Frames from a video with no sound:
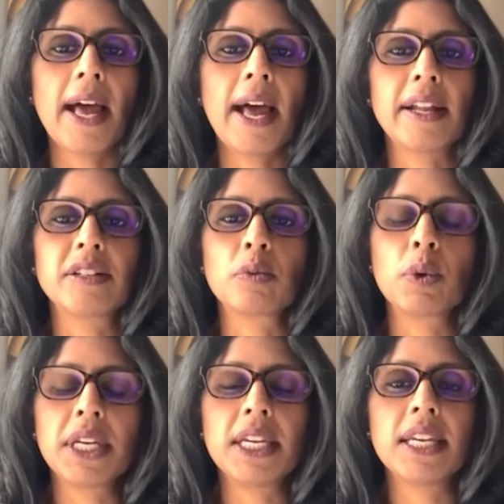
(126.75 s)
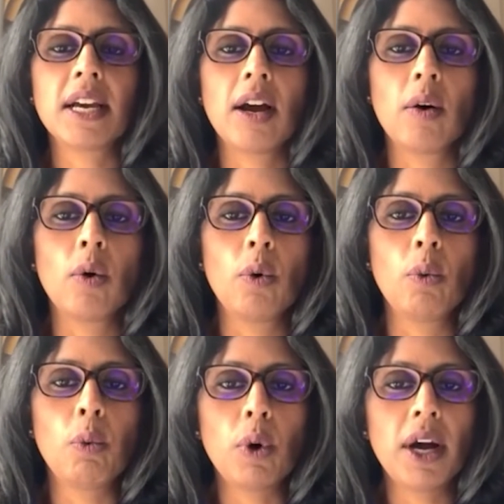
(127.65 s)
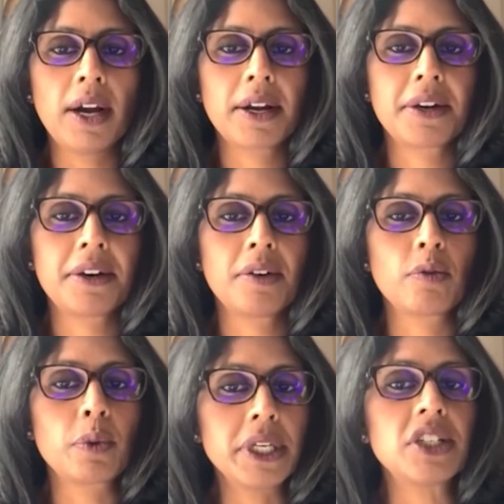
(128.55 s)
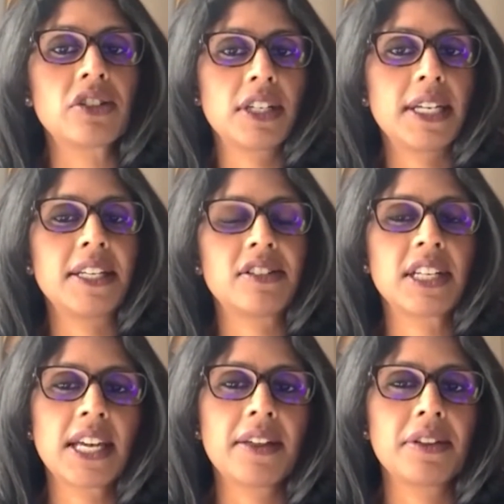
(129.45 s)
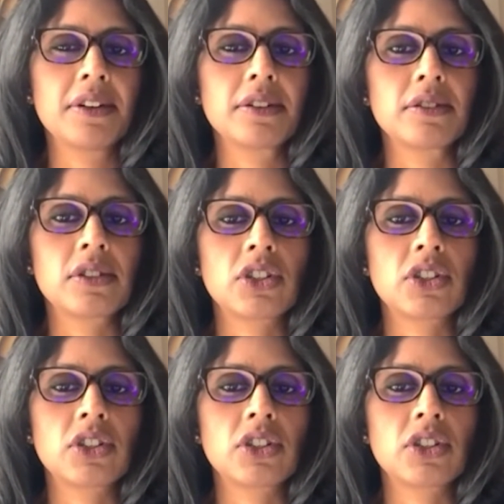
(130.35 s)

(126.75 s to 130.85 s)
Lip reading: And we work regionally together